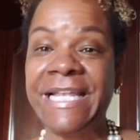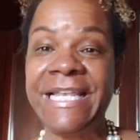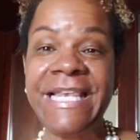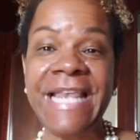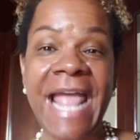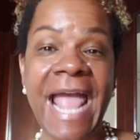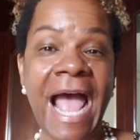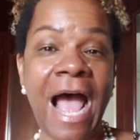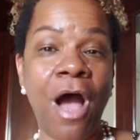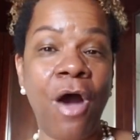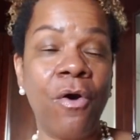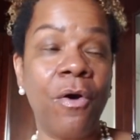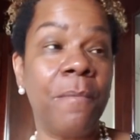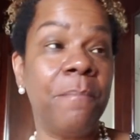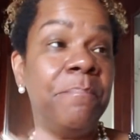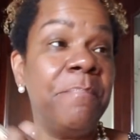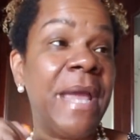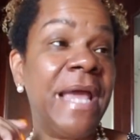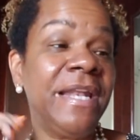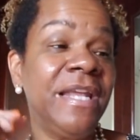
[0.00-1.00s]
Now,
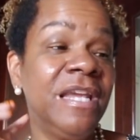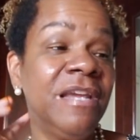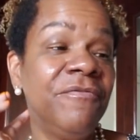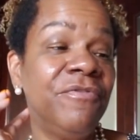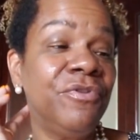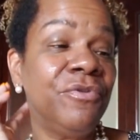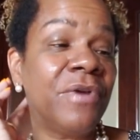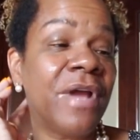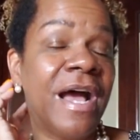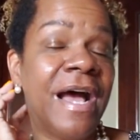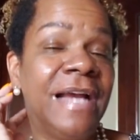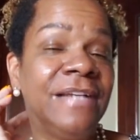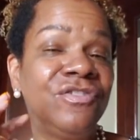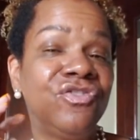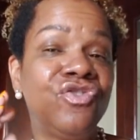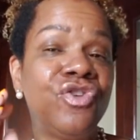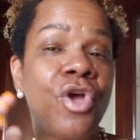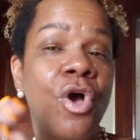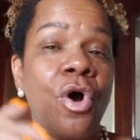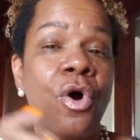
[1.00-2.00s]
many of you
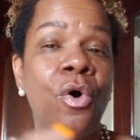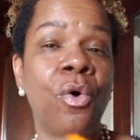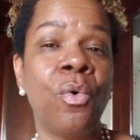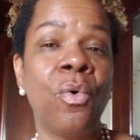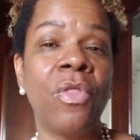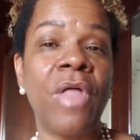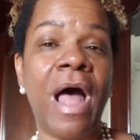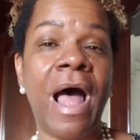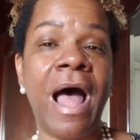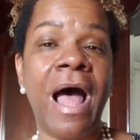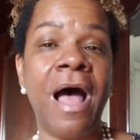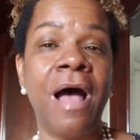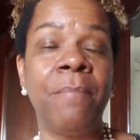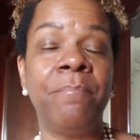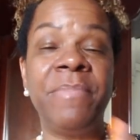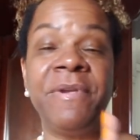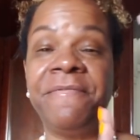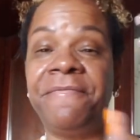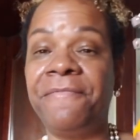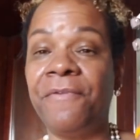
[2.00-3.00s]
guys know,
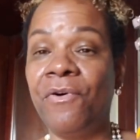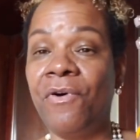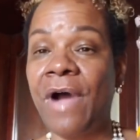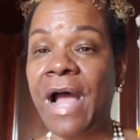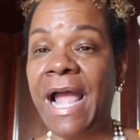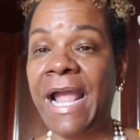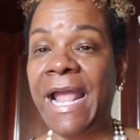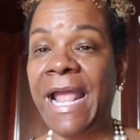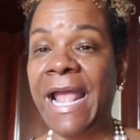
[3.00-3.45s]
before I